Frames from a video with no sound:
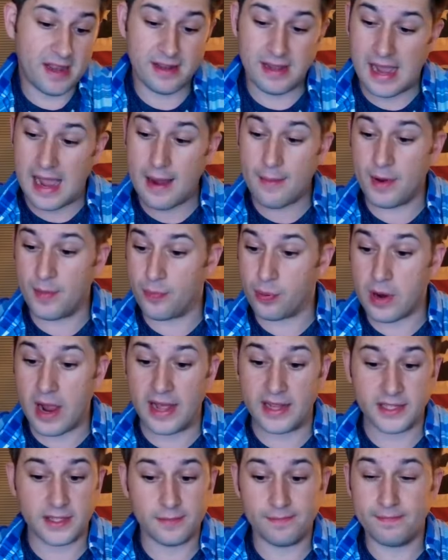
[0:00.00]
I'm
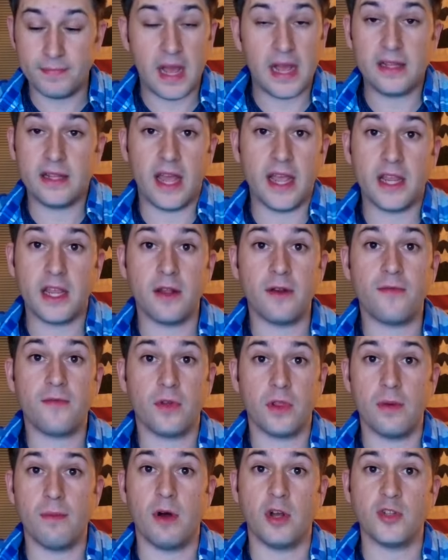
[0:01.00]
impressed. I like it for
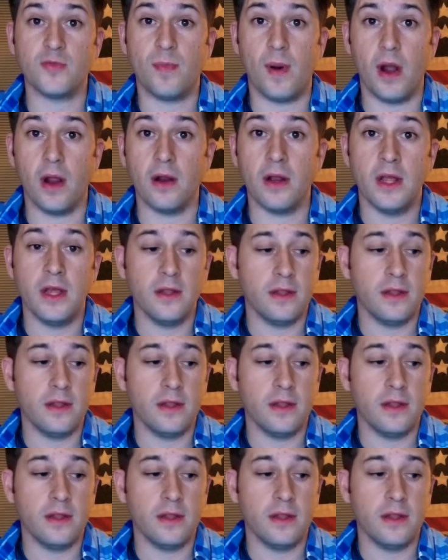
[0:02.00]
the most part.